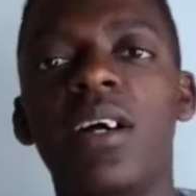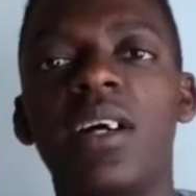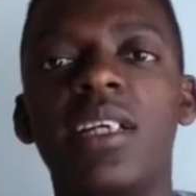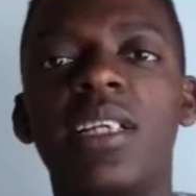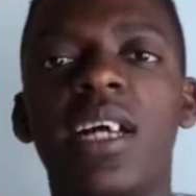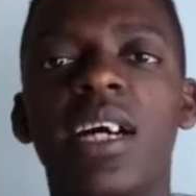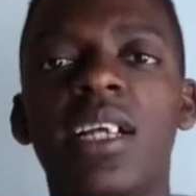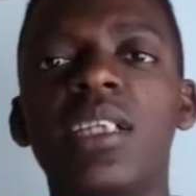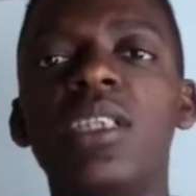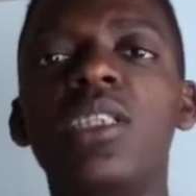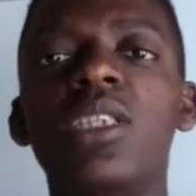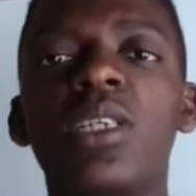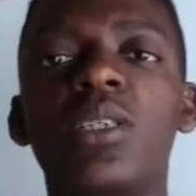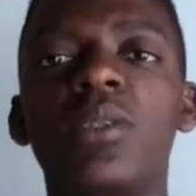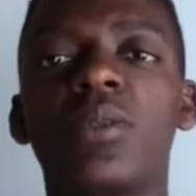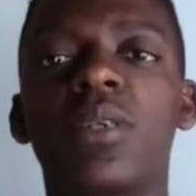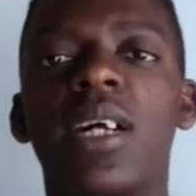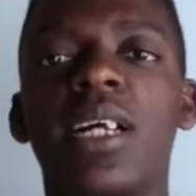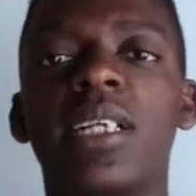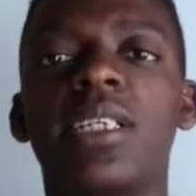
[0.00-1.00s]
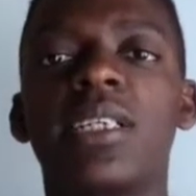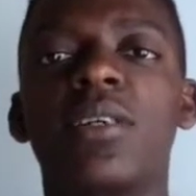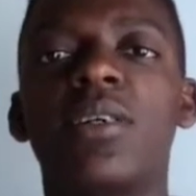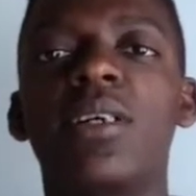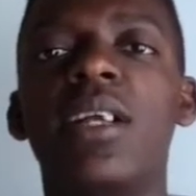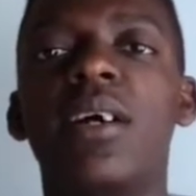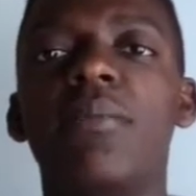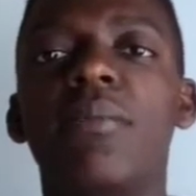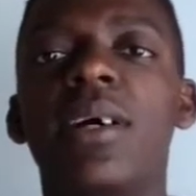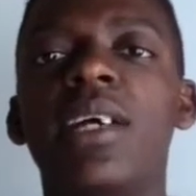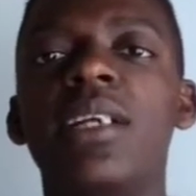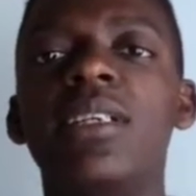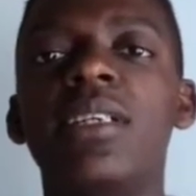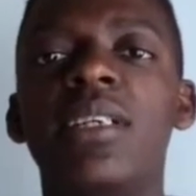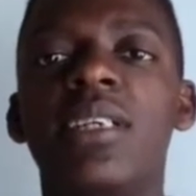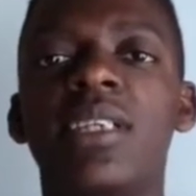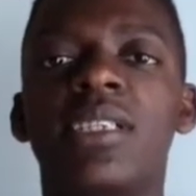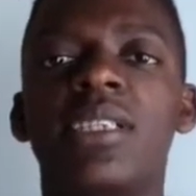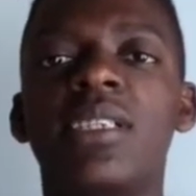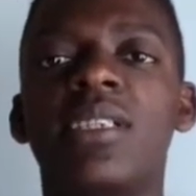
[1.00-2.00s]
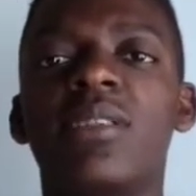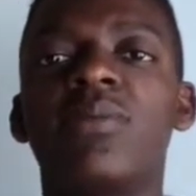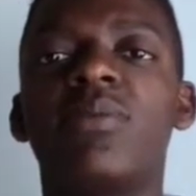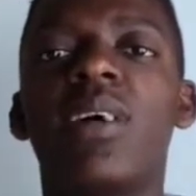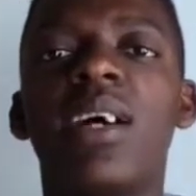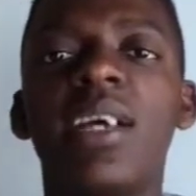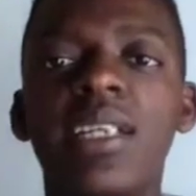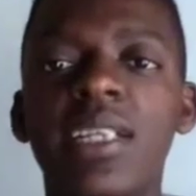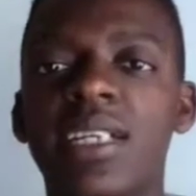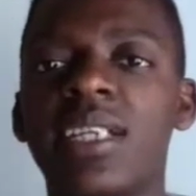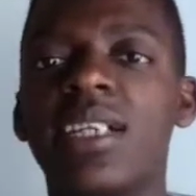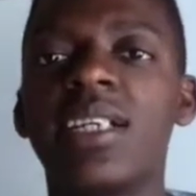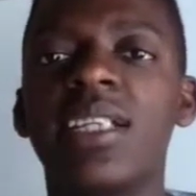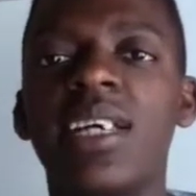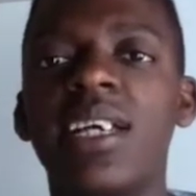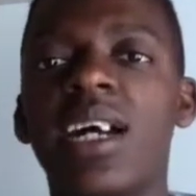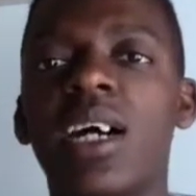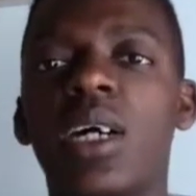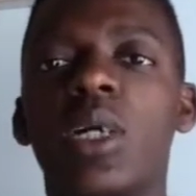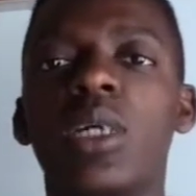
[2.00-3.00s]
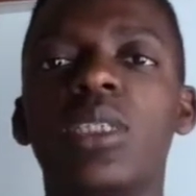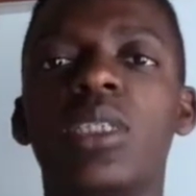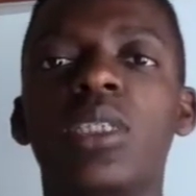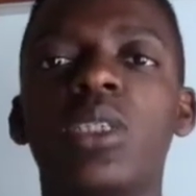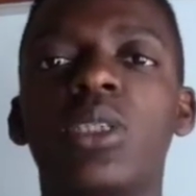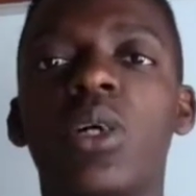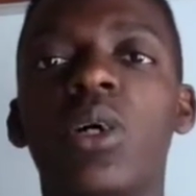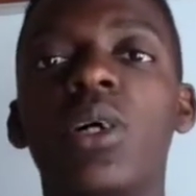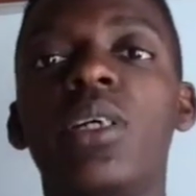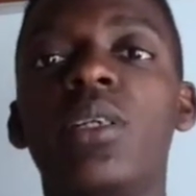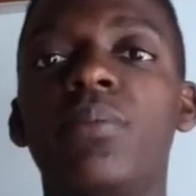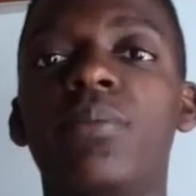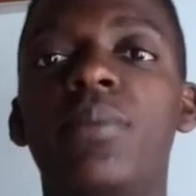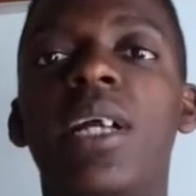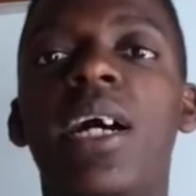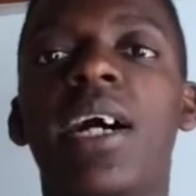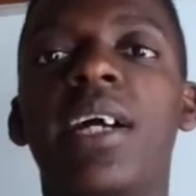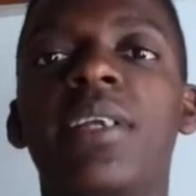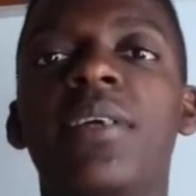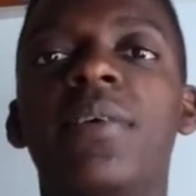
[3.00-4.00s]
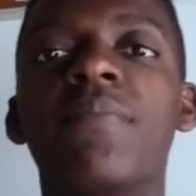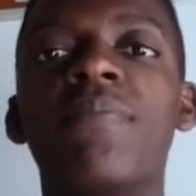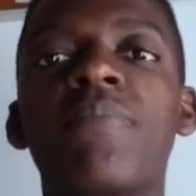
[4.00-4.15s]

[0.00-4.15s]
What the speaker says: in addition to catecholamine, it is finding their cortisol in blood.